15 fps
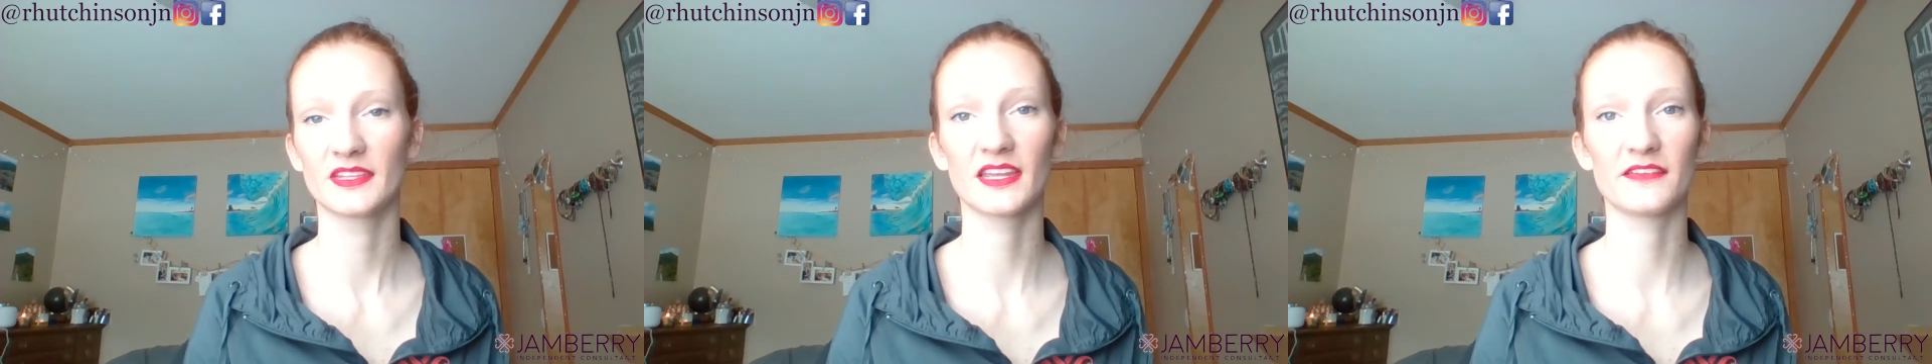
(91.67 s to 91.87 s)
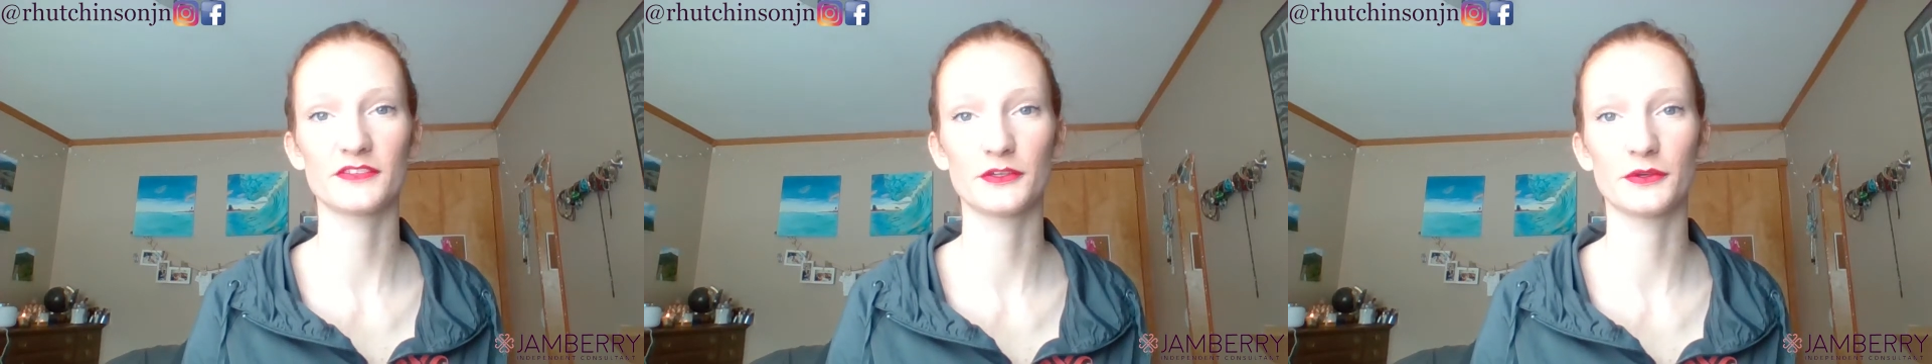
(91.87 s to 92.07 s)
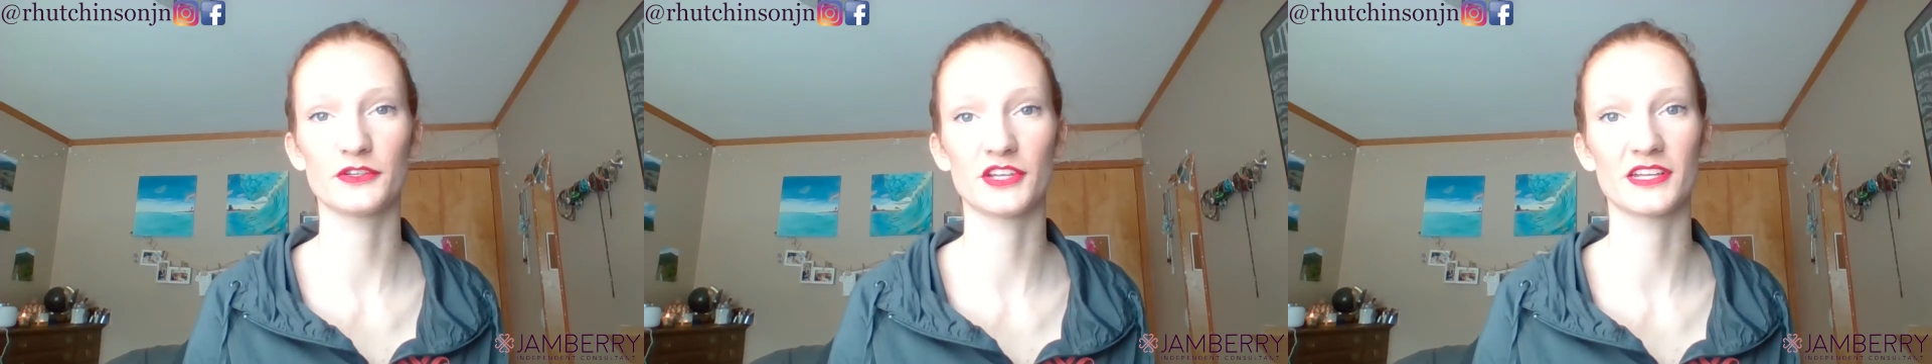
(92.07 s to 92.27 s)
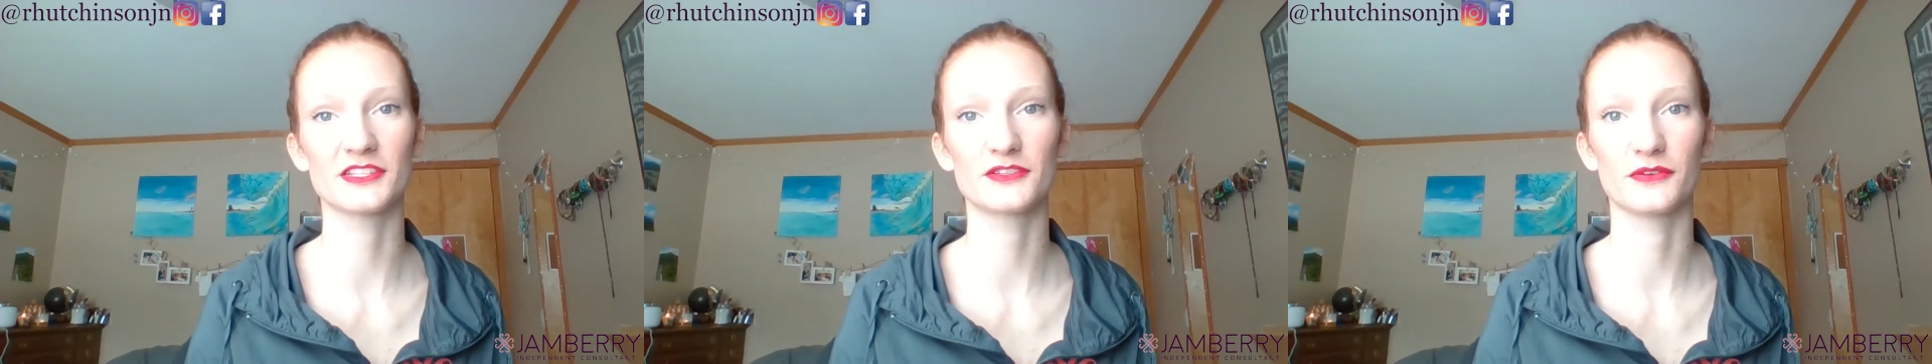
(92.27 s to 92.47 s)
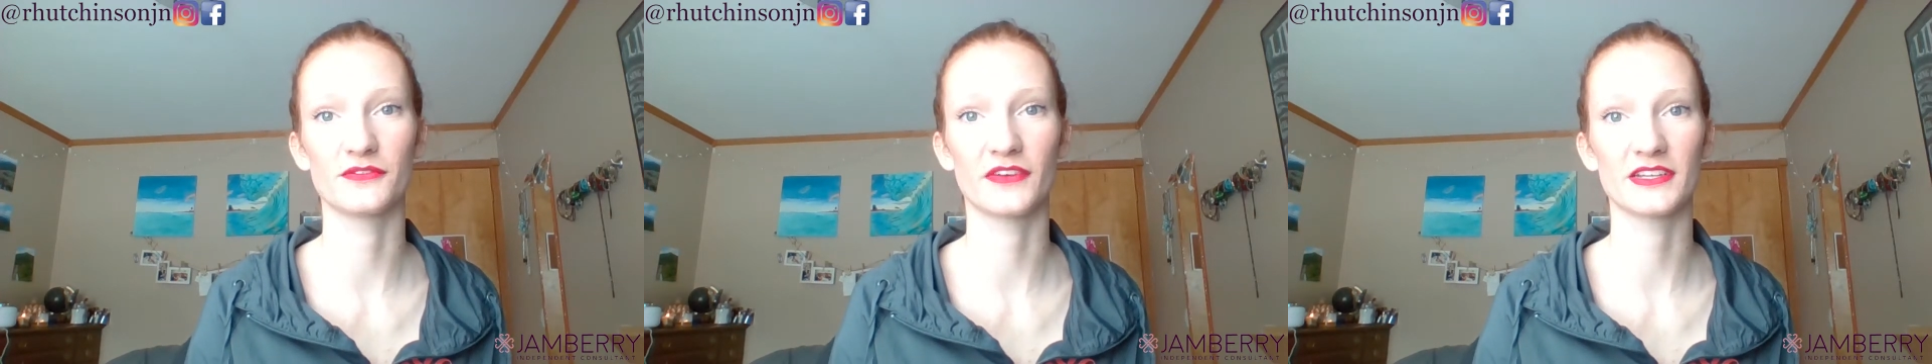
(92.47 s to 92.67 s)
gives you a
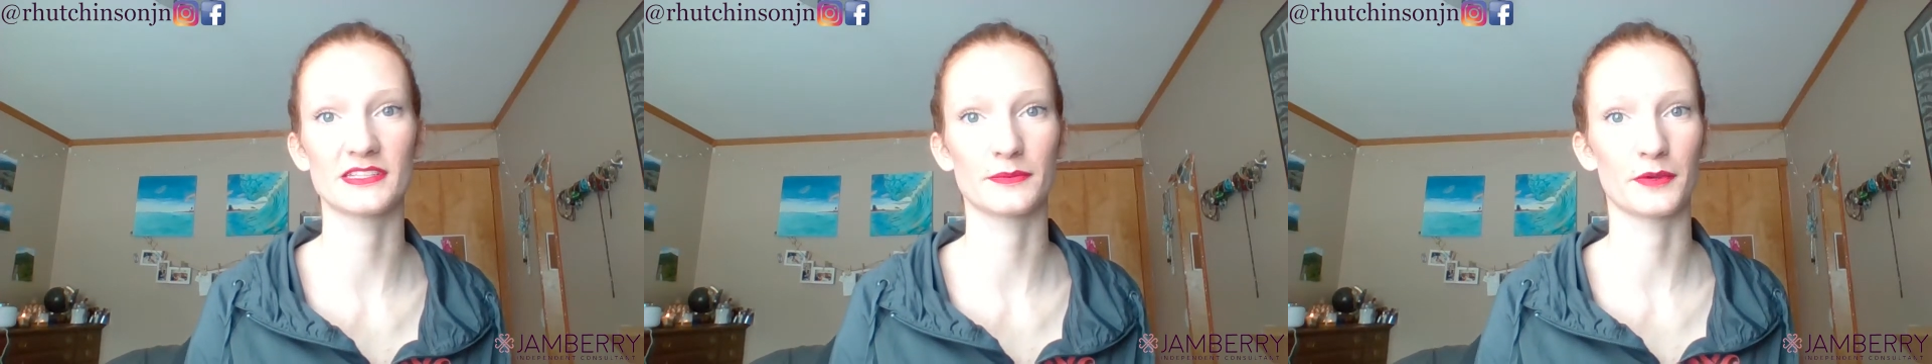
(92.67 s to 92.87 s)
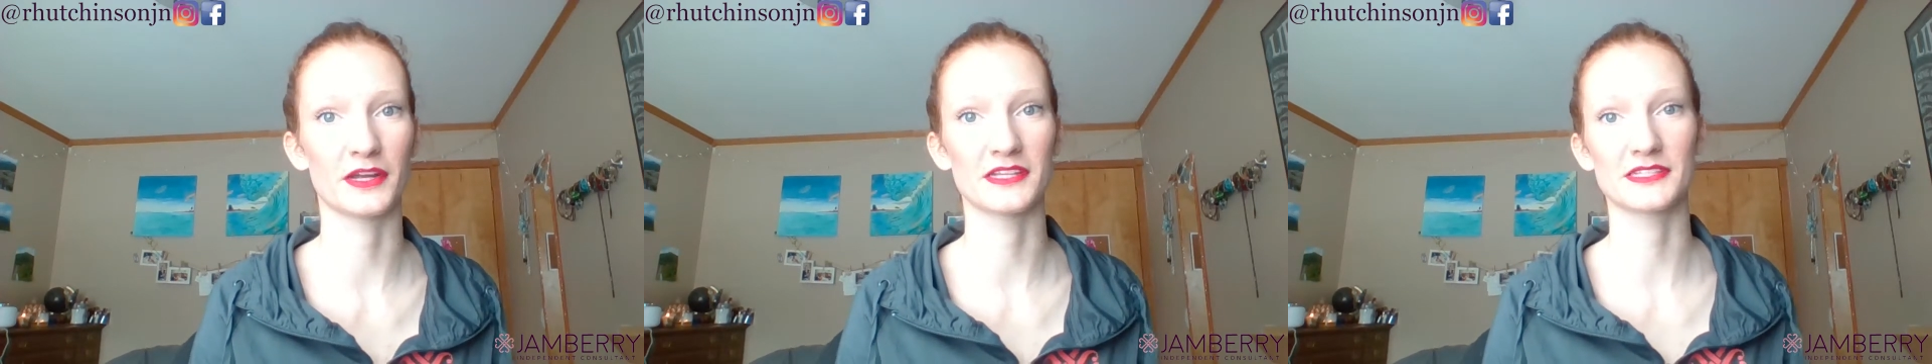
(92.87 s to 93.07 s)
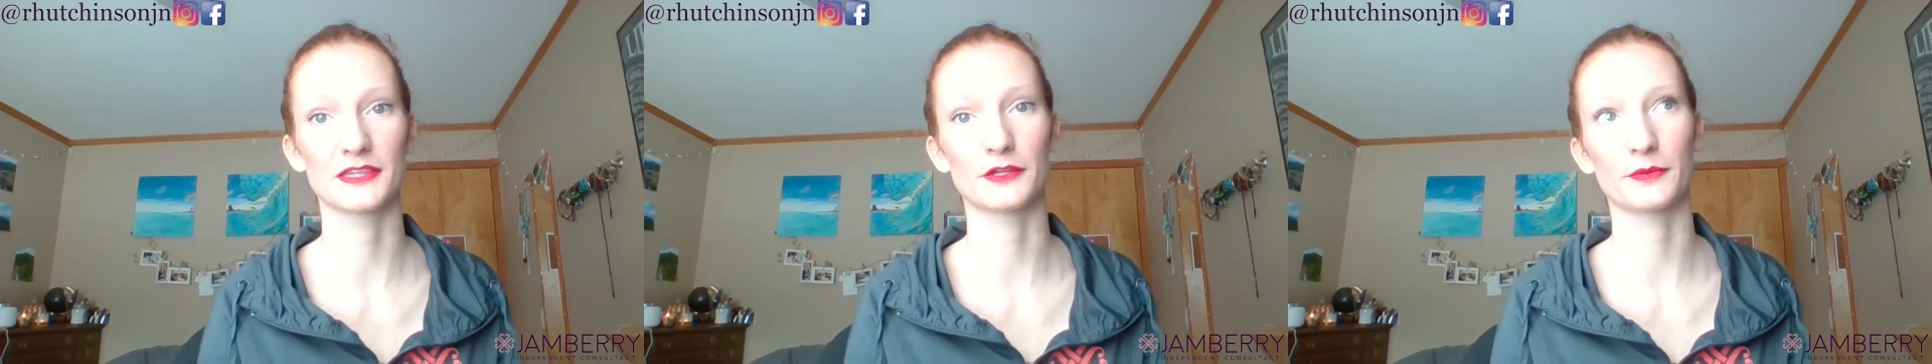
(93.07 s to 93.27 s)
chance to invite someone else in